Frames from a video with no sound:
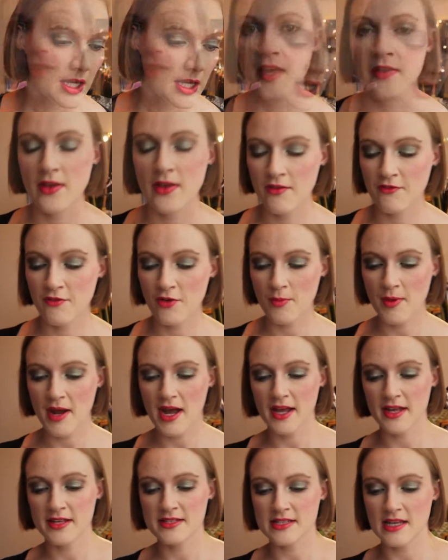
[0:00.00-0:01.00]
And then for my
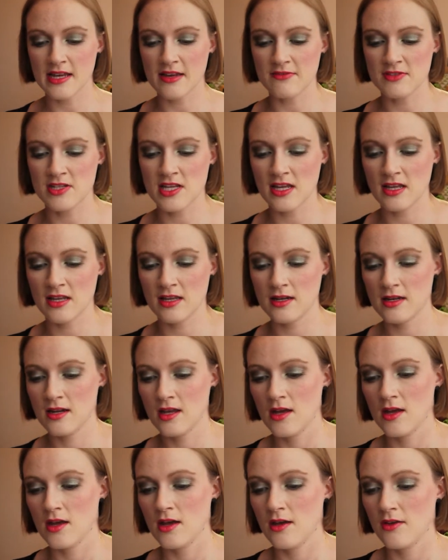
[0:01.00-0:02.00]
eyes, I've taken
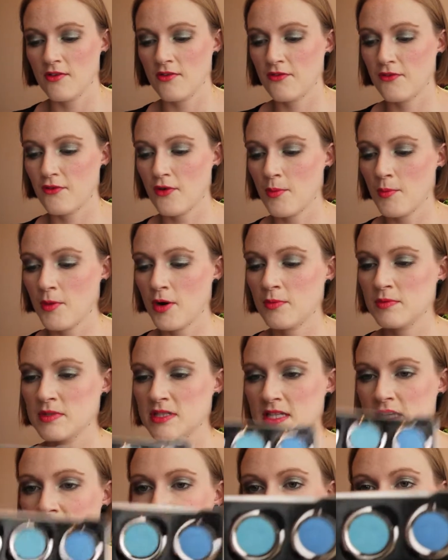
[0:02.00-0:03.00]
from Urban
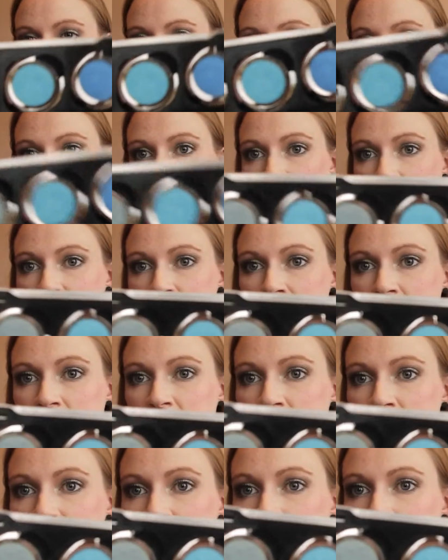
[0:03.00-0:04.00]
Decay, this
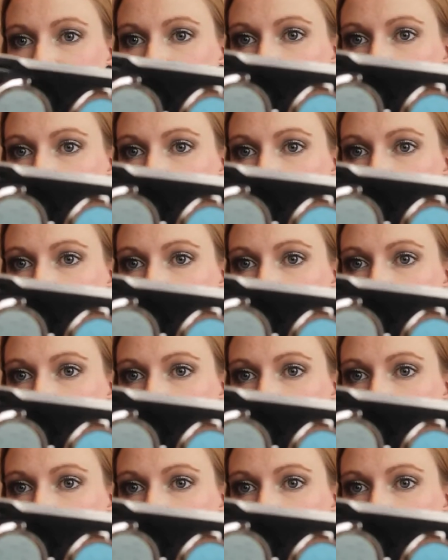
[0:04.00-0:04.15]
is